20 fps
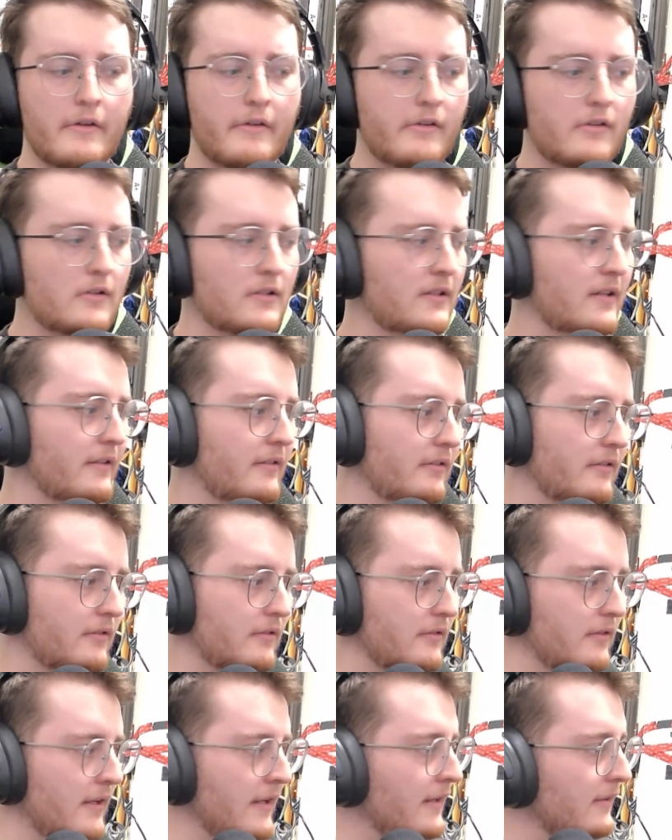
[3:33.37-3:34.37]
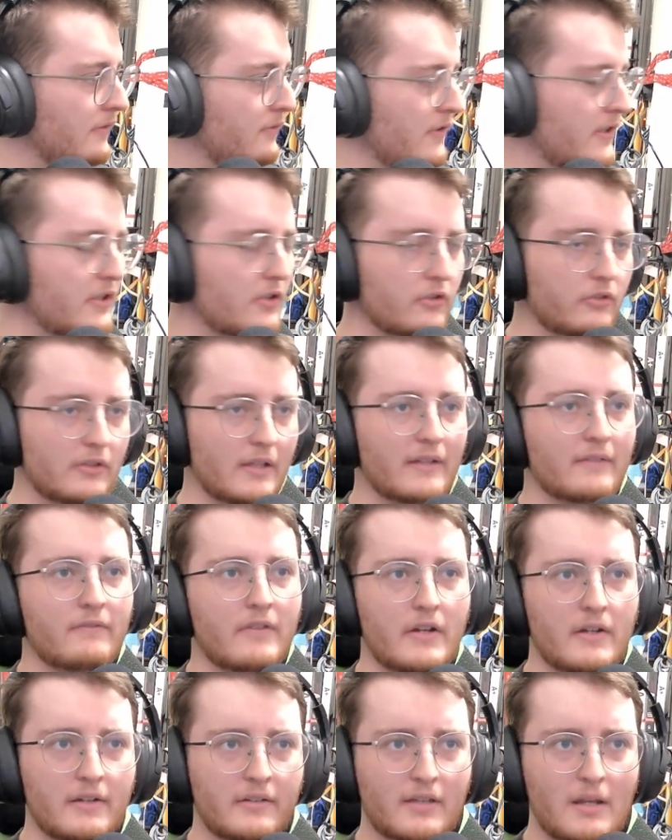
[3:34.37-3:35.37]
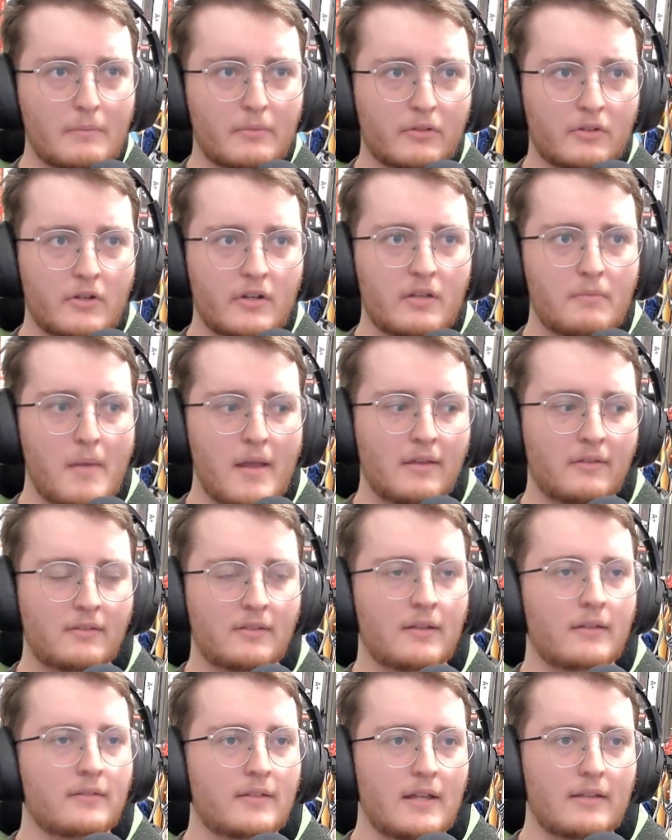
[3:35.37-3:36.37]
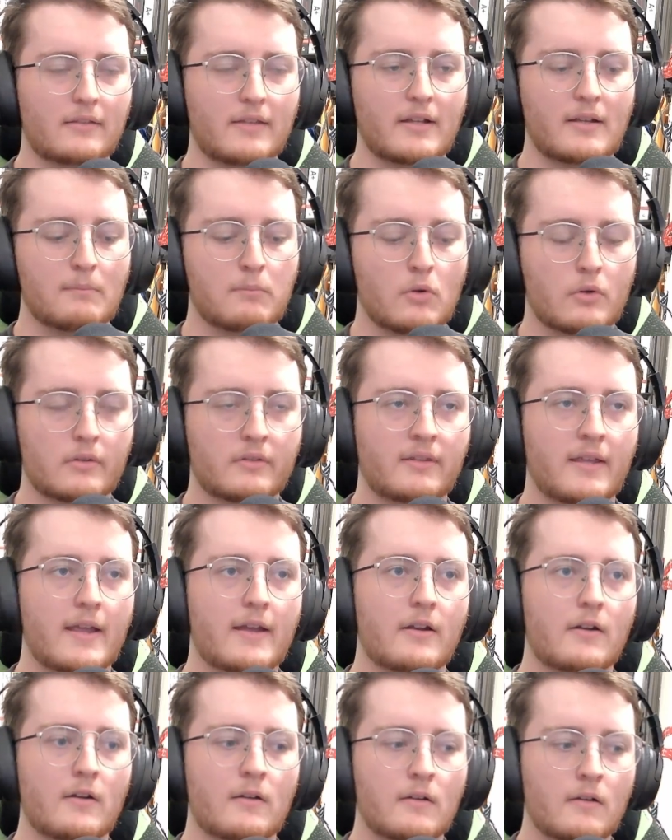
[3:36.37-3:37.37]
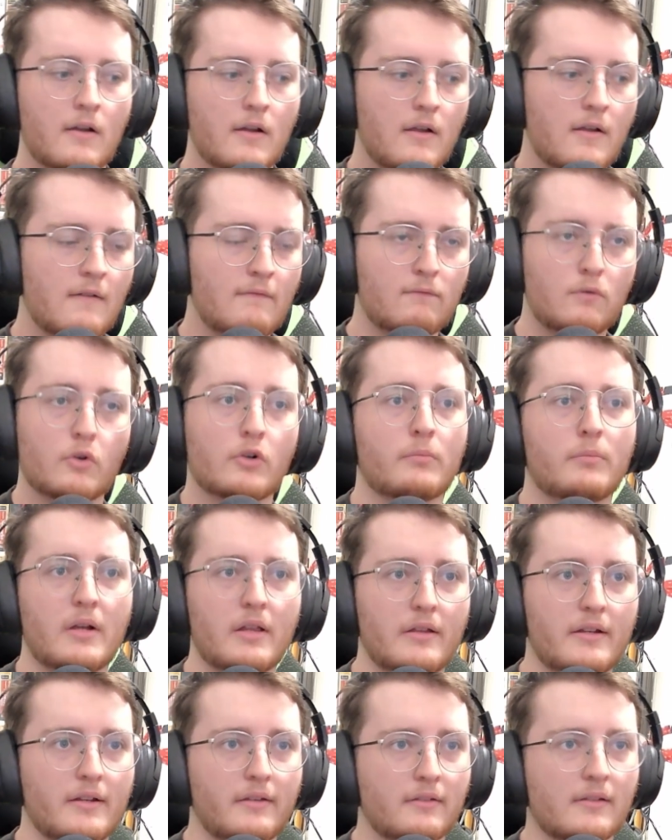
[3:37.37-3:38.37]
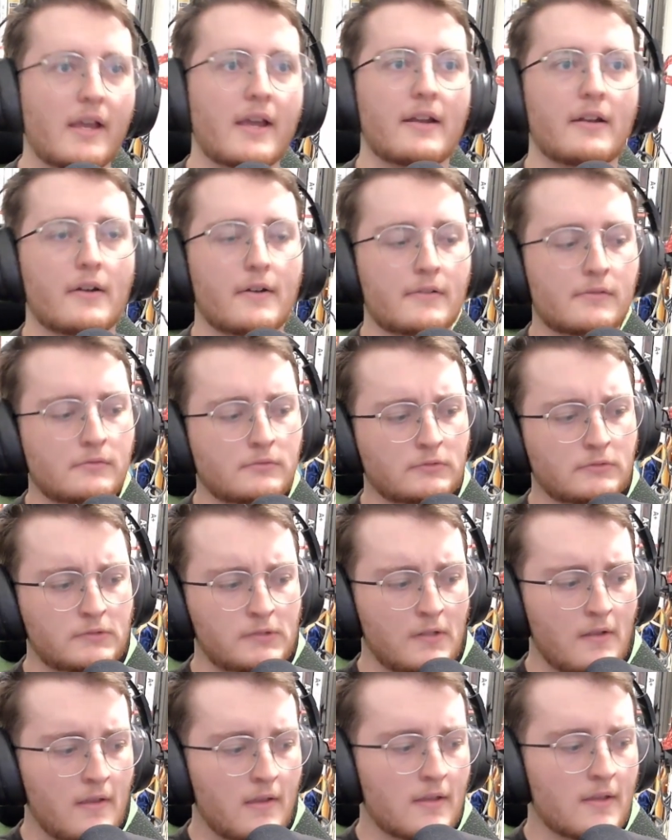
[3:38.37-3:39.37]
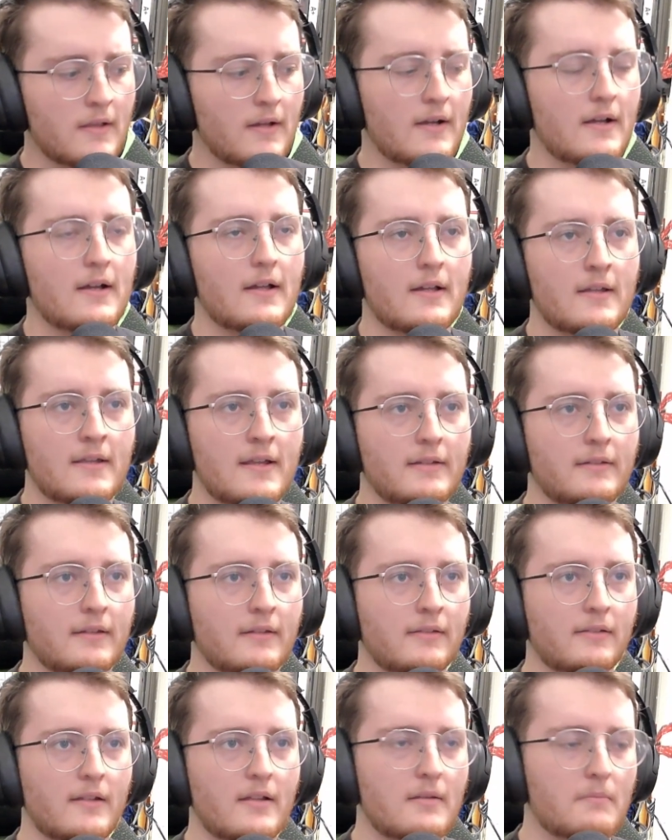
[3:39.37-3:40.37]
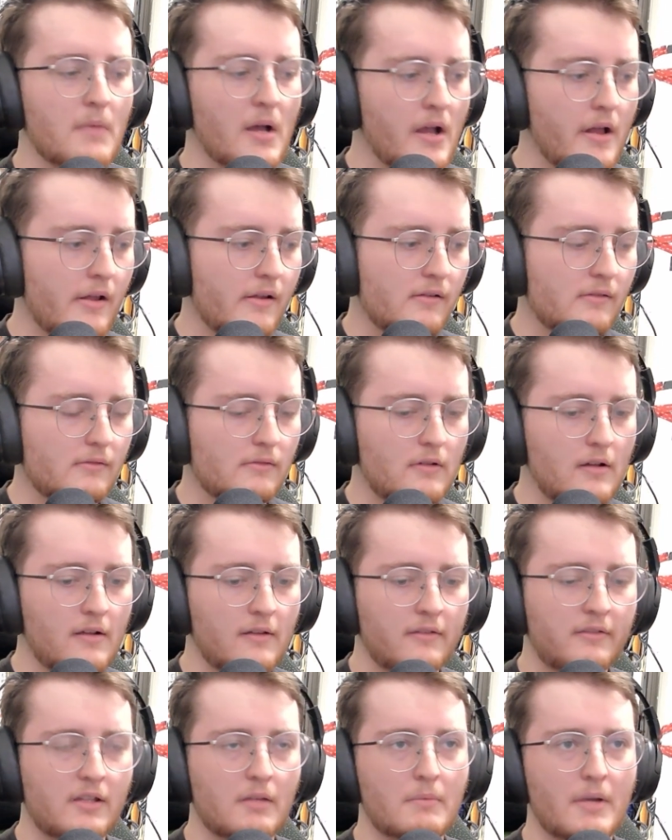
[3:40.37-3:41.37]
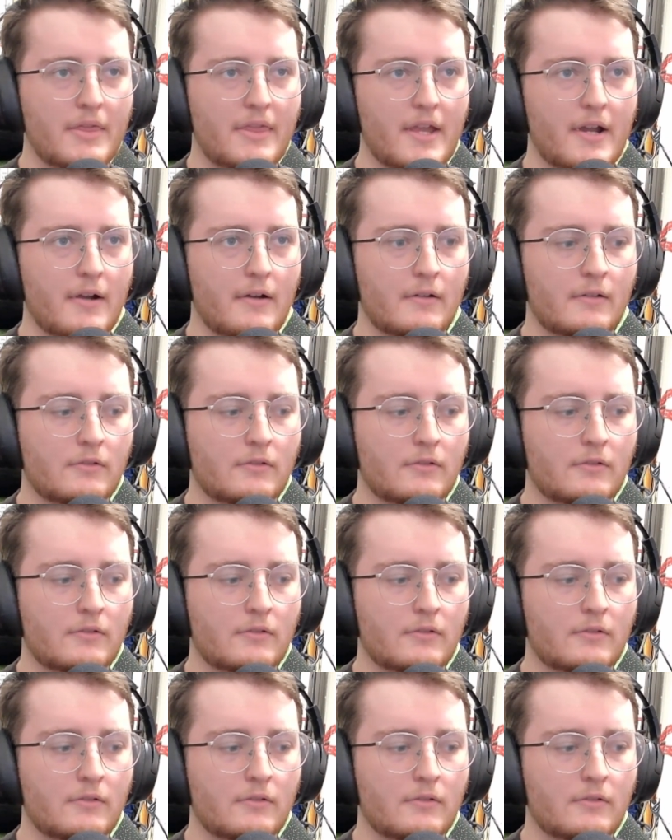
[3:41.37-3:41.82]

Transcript: because his video is like very cybersecurity based, because he has like a port scanner, vulnerability scanner. He has a SIM in there.